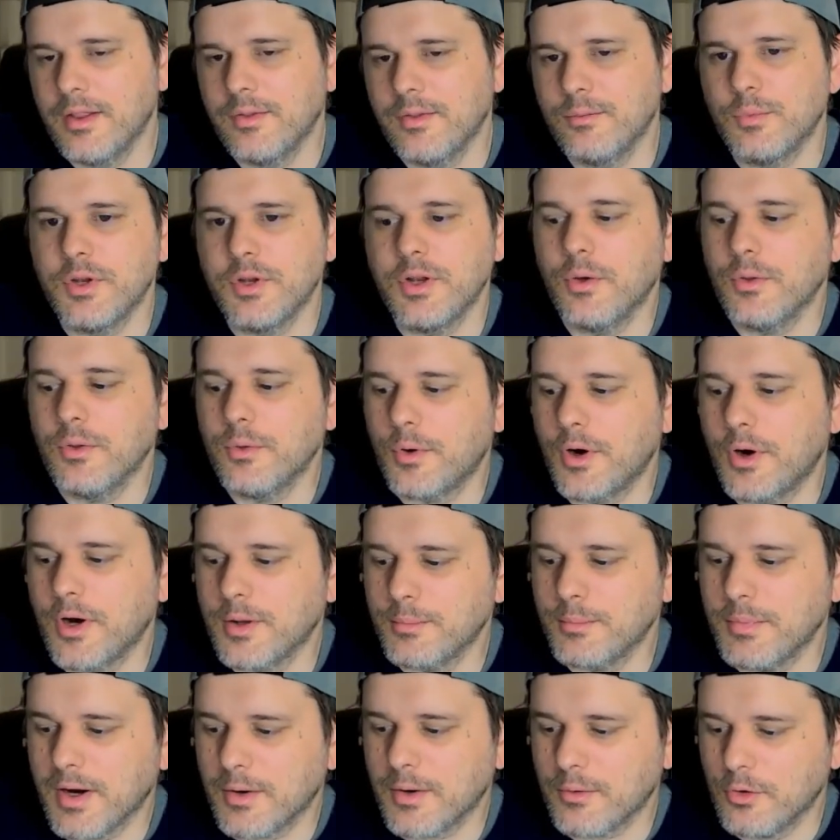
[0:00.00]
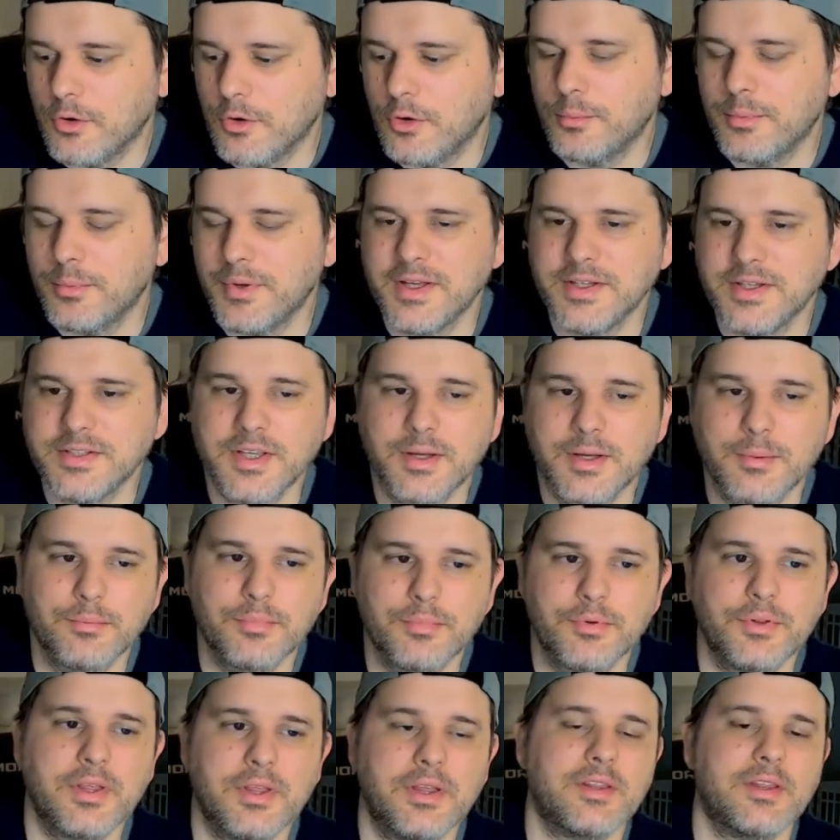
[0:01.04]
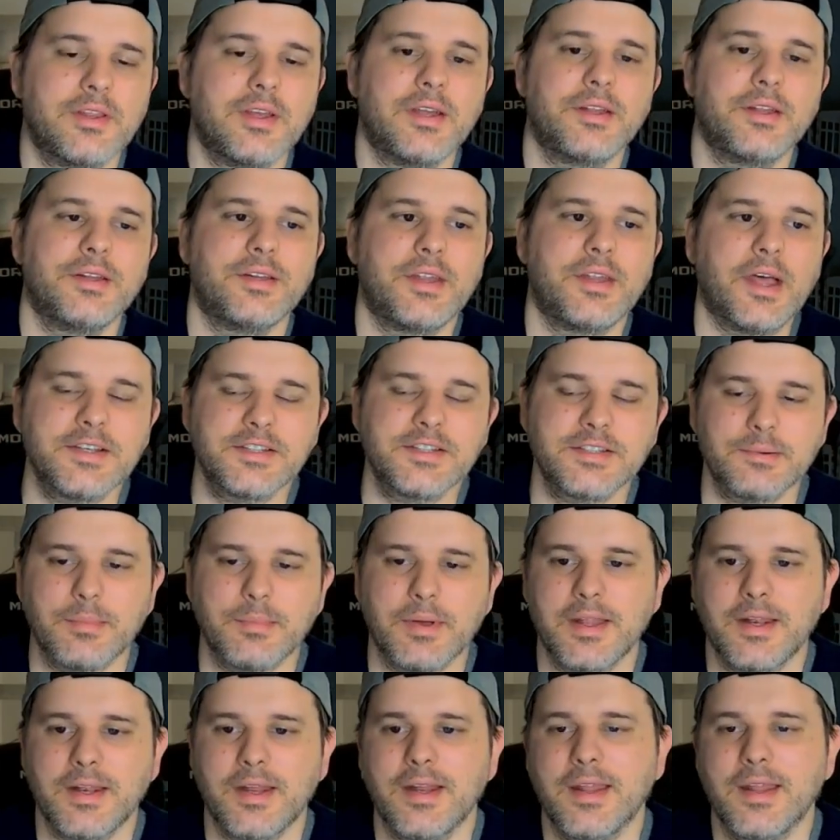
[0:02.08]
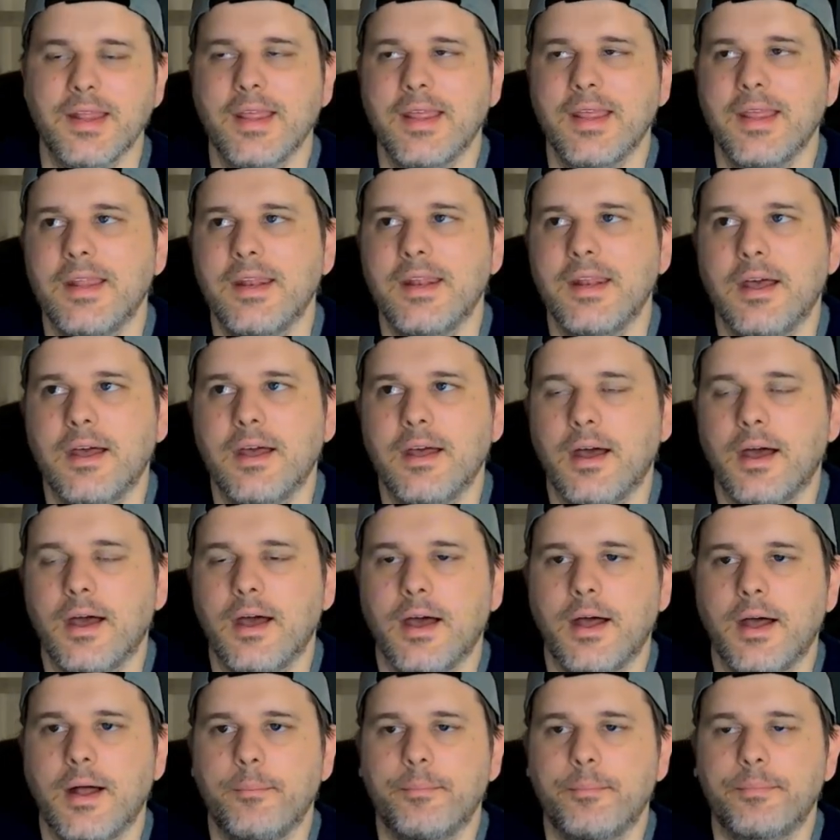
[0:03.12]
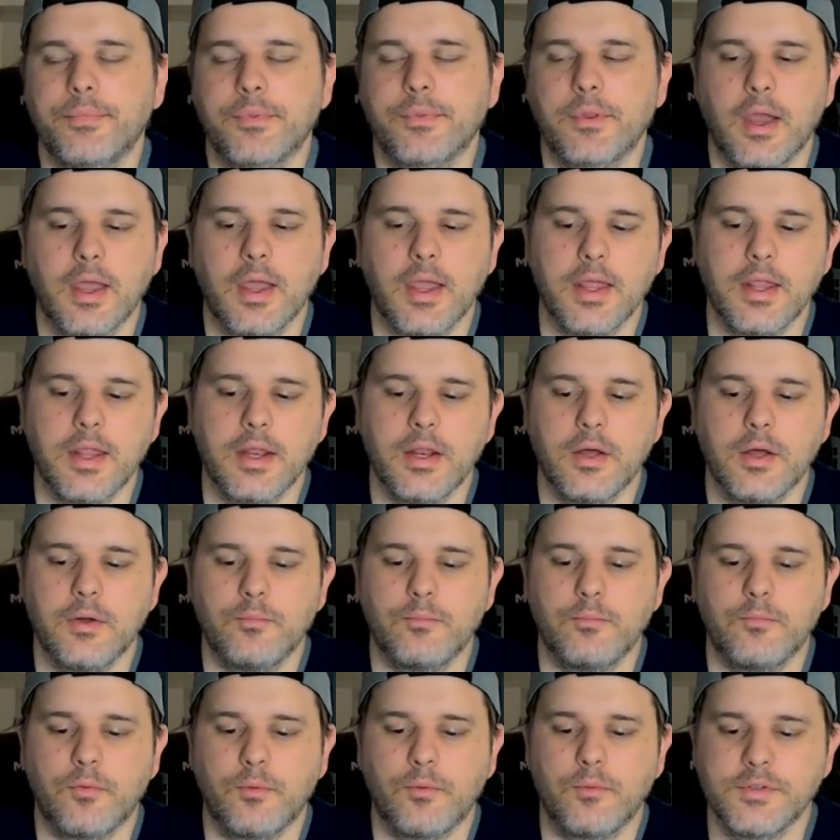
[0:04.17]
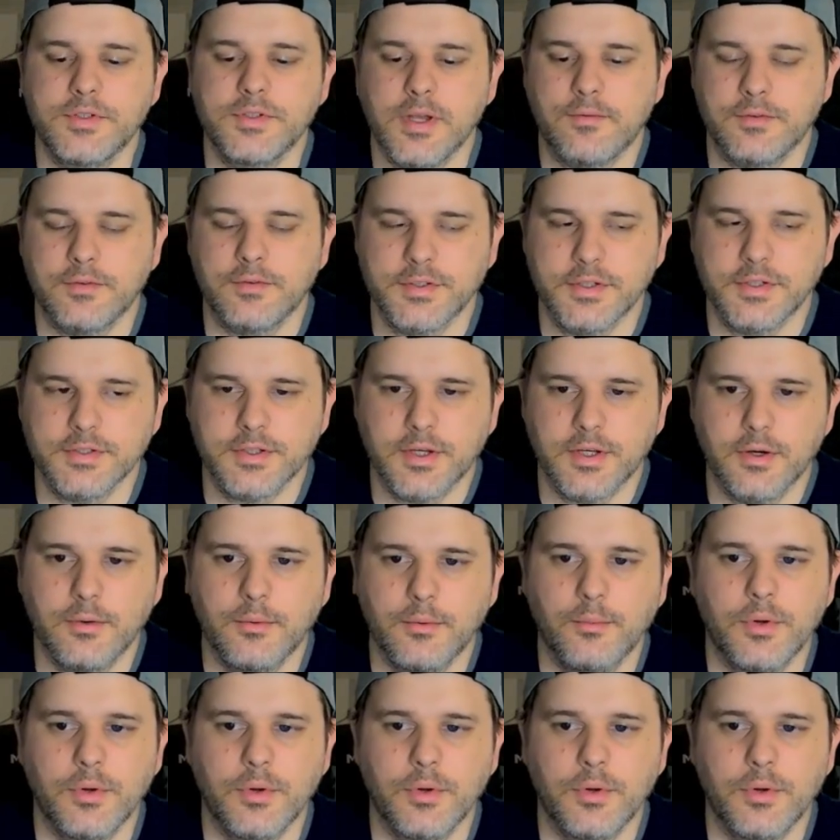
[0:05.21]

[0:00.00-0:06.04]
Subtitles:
We know the running back room is completely decimated in San Francisco.